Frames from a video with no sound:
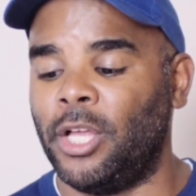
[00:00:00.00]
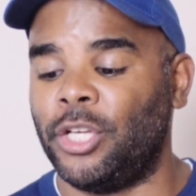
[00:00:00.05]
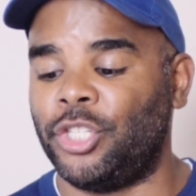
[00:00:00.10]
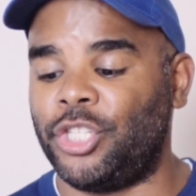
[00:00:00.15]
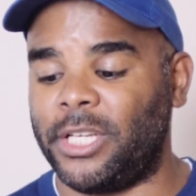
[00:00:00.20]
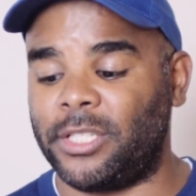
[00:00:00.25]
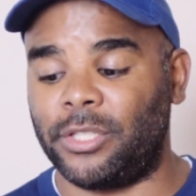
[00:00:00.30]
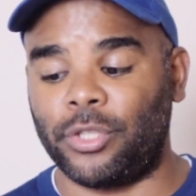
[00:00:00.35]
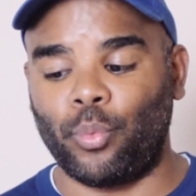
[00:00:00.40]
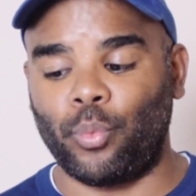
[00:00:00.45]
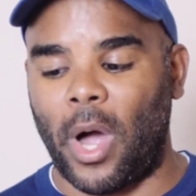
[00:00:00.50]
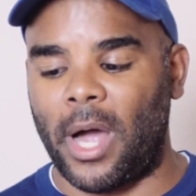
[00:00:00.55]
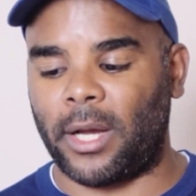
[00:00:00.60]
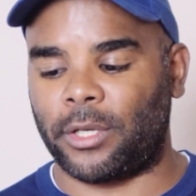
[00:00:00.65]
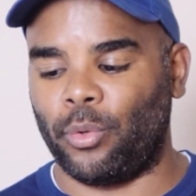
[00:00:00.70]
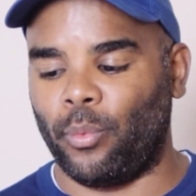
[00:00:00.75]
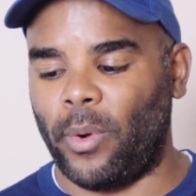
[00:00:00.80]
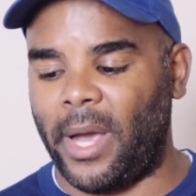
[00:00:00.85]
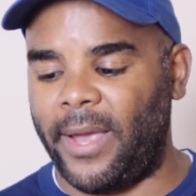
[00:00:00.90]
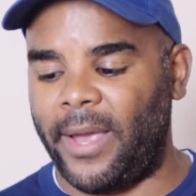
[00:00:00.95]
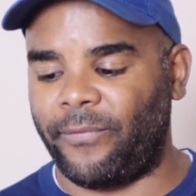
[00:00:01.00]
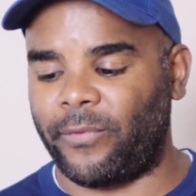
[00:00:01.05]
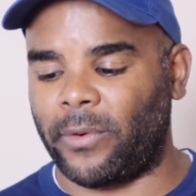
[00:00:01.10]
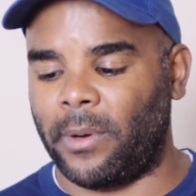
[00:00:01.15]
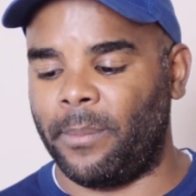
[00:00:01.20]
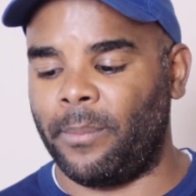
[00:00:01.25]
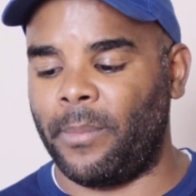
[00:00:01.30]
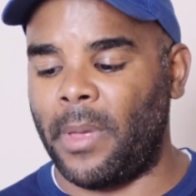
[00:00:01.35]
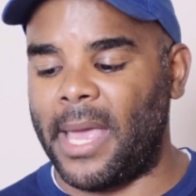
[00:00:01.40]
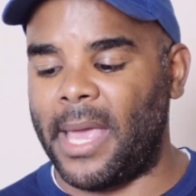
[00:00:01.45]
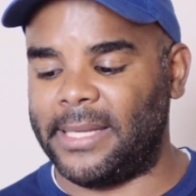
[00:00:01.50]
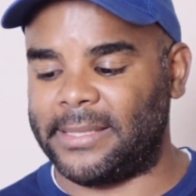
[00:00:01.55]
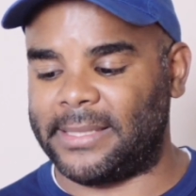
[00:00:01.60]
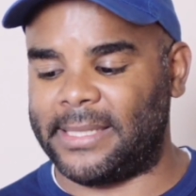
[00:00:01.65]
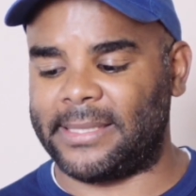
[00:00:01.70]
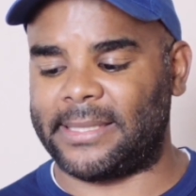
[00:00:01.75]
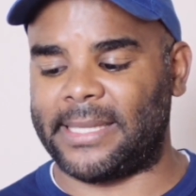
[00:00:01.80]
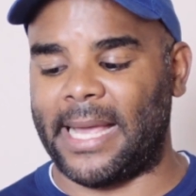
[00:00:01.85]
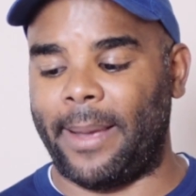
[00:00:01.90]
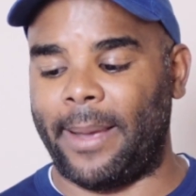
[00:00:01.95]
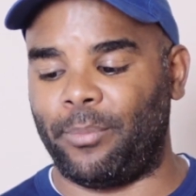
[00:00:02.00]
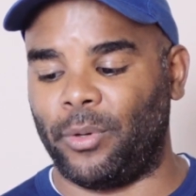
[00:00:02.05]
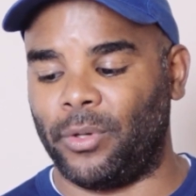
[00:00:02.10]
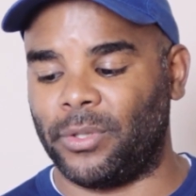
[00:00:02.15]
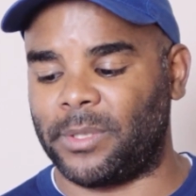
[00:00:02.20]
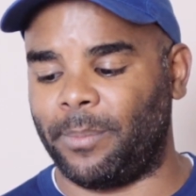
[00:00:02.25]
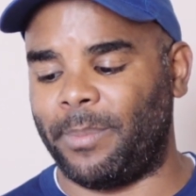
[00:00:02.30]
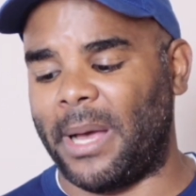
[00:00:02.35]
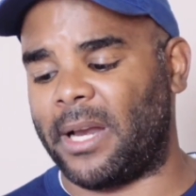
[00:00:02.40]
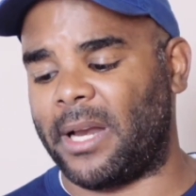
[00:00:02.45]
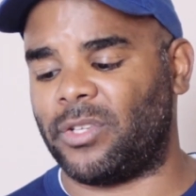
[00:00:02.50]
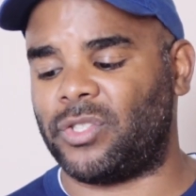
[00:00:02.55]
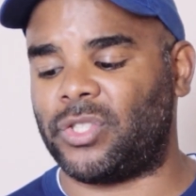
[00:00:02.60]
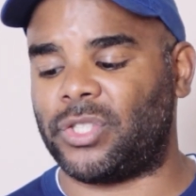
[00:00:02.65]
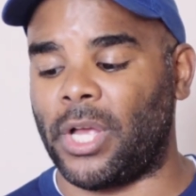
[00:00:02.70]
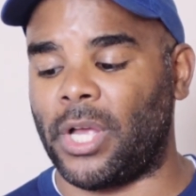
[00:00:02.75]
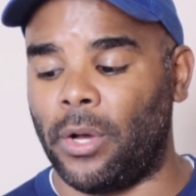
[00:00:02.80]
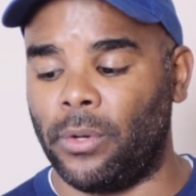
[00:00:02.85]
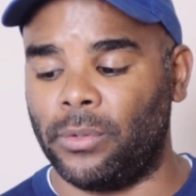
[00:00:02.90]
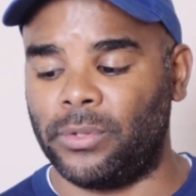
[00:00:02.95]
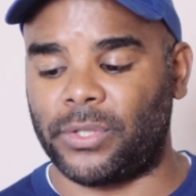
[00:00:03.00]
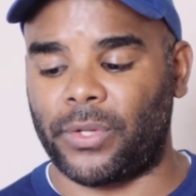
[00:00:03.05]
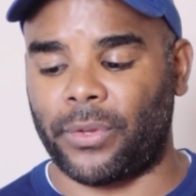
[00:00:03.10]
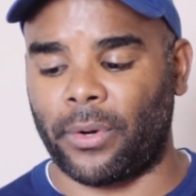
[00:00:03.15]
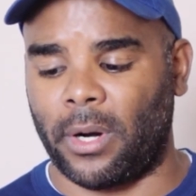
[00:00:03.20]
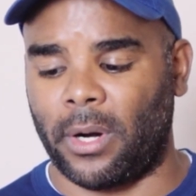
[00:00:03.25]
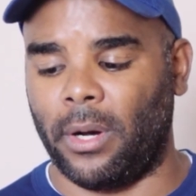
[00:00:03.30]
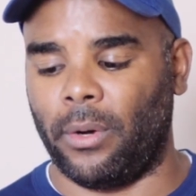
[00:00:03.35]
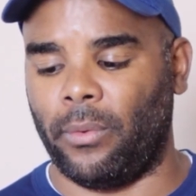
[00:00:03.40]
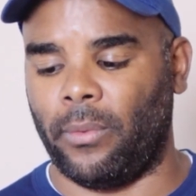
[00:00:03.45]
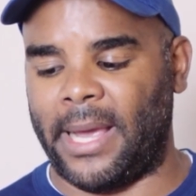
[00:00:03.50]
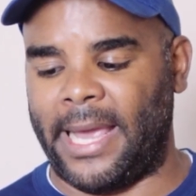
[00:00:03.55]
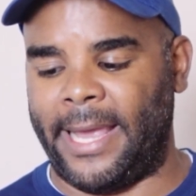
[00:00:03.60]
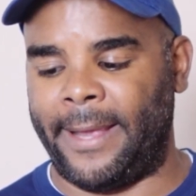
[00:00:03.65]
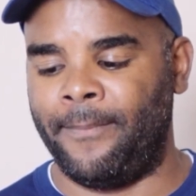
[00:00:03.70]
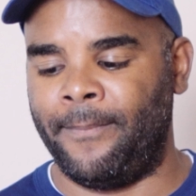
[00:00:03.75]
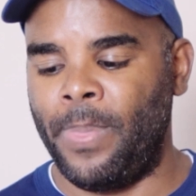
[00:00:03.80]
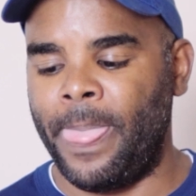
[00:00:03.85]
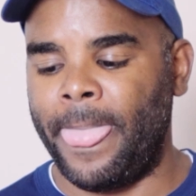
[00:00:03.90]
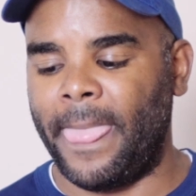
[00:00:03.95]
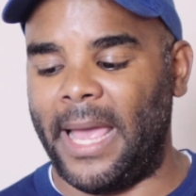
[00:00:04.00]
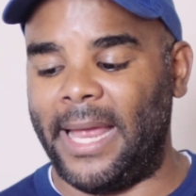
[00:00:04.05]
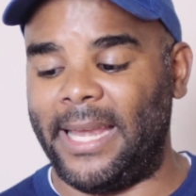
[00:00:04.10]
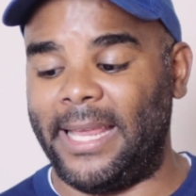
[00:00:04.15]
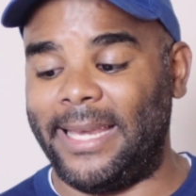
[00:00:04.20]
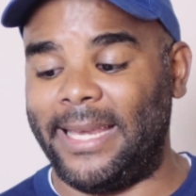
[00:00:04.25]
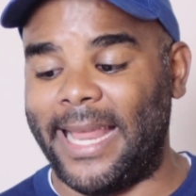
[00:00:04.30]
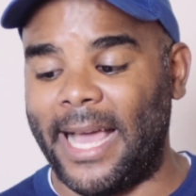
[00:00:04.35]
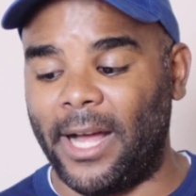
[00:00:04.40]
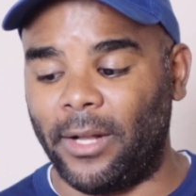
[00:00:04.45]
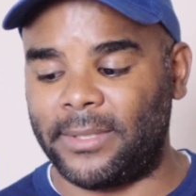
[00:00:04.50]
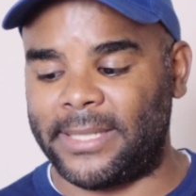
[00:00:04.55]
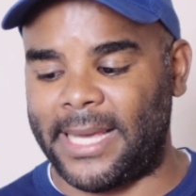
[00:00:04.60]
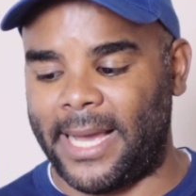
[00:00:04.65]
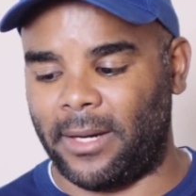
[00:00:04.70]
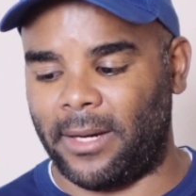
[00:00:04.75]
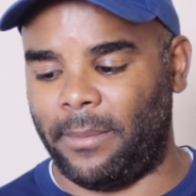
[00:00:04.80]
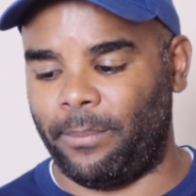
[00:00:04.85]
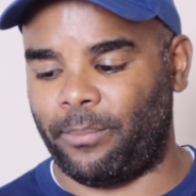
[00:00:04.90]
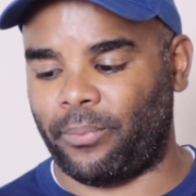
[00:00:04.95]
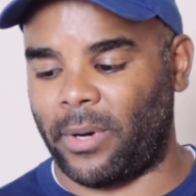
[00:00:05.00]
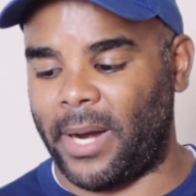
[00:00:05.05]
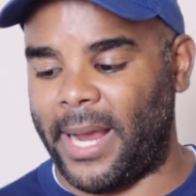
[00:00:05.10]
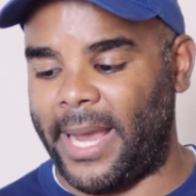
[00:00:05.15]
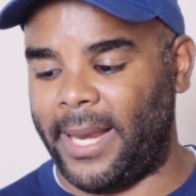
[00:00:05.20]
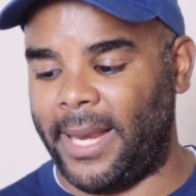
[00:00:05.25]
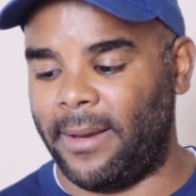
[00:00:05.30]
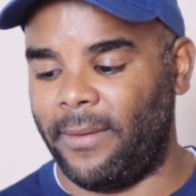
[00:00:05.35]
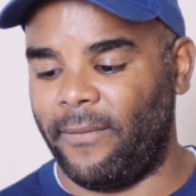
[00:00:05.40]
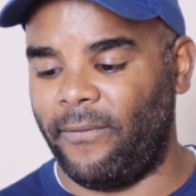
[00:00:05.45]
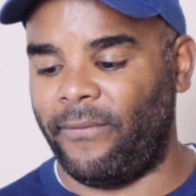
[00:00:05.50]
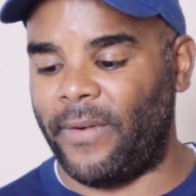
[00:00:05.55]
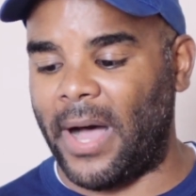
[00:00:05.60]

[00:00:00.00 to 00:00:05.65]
Jesus walked away from his disciples about a stone's throw away, and he knelt down and prayed.